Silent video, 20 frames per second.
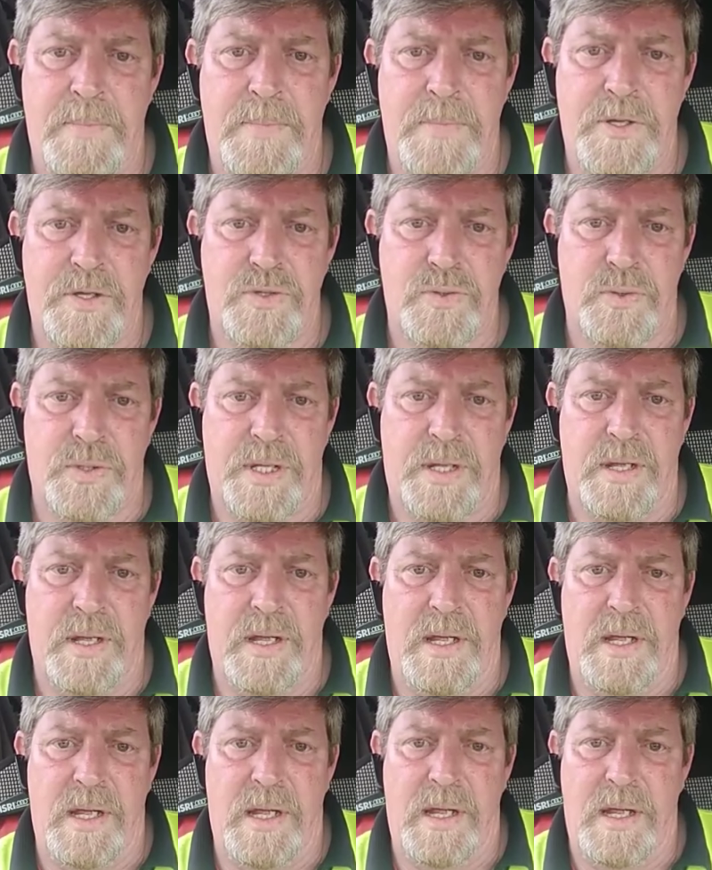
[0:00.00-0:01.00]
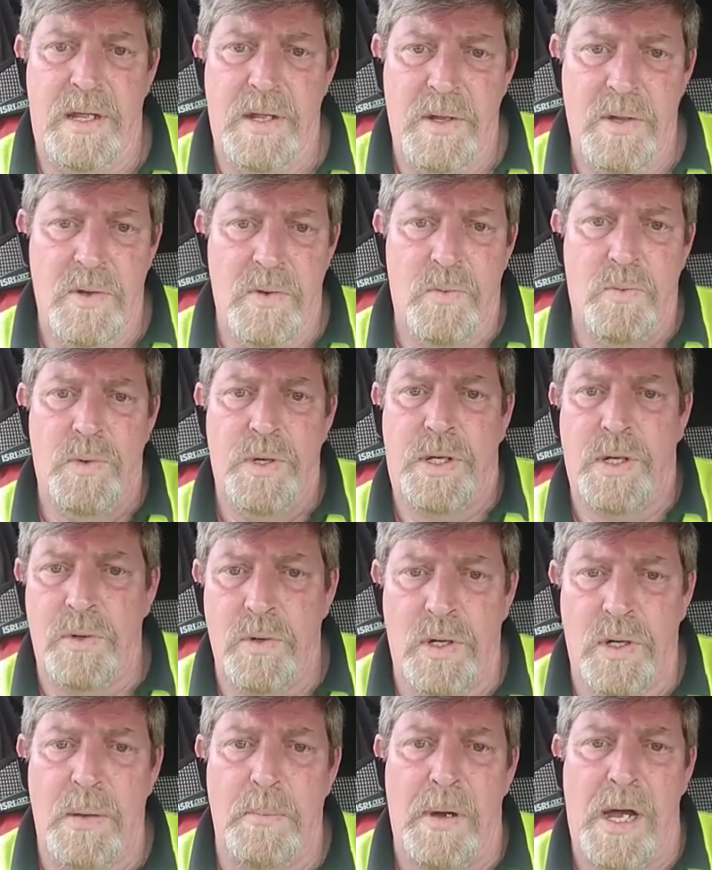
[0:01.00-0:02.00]
so that eh, we can
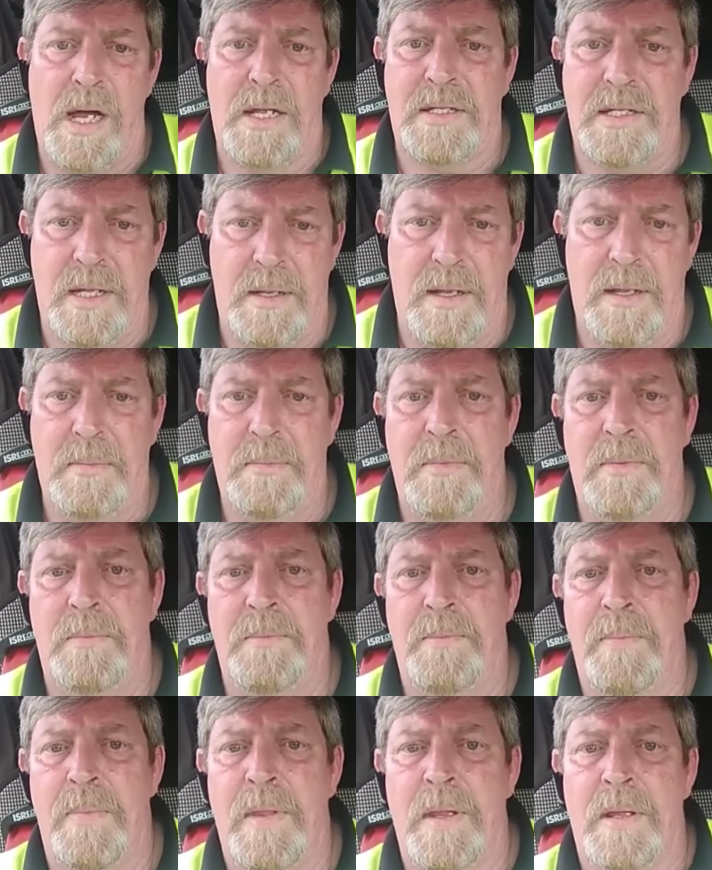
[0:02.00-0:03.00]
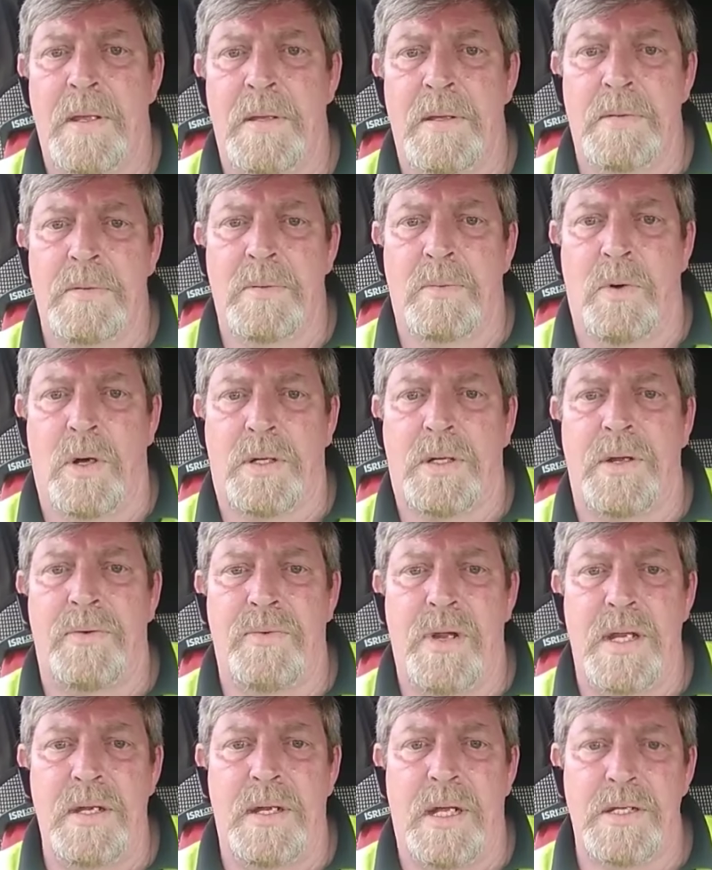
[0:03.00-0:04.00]
all get back to working
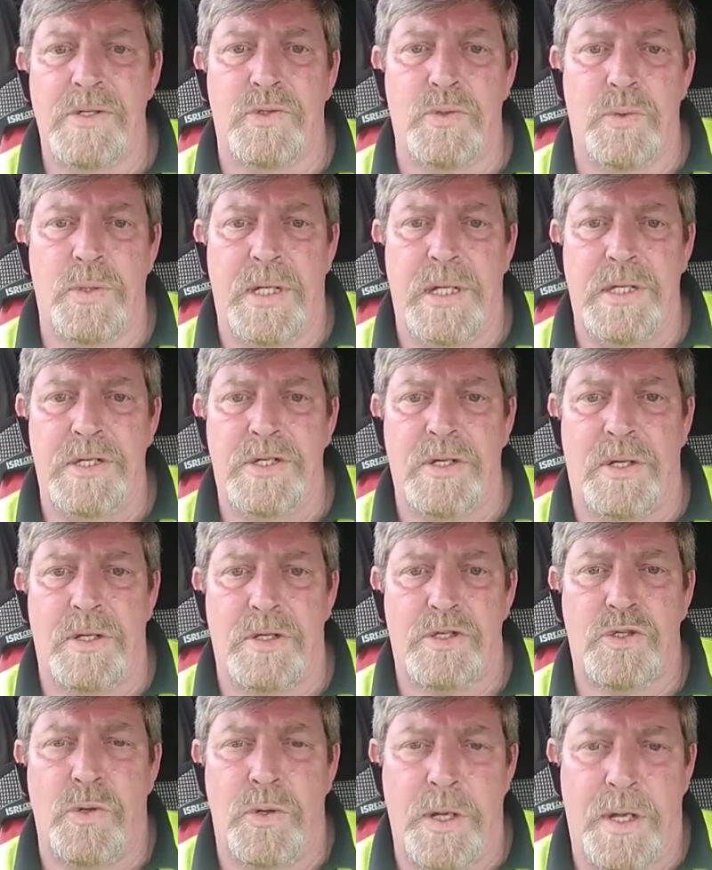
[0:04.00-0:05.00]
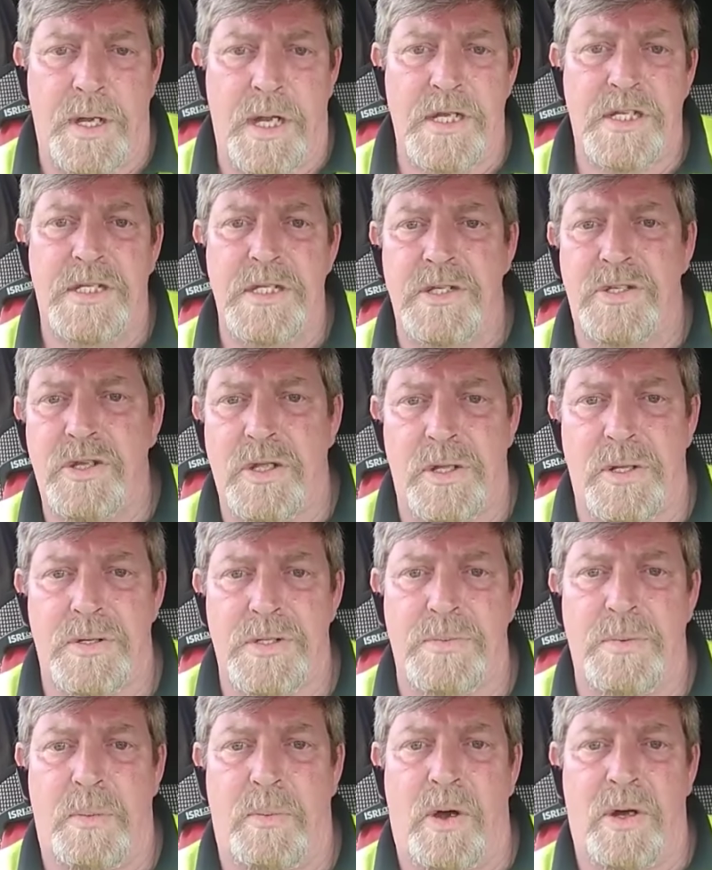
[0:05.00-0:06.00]
right next door to each other, standing next to each other
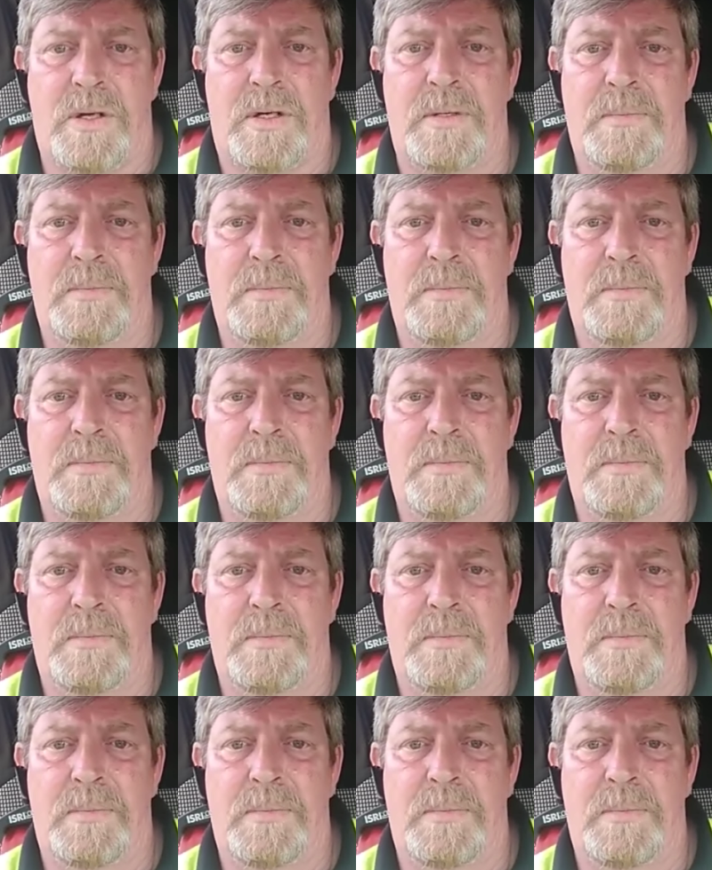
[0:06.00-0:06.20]
as we work.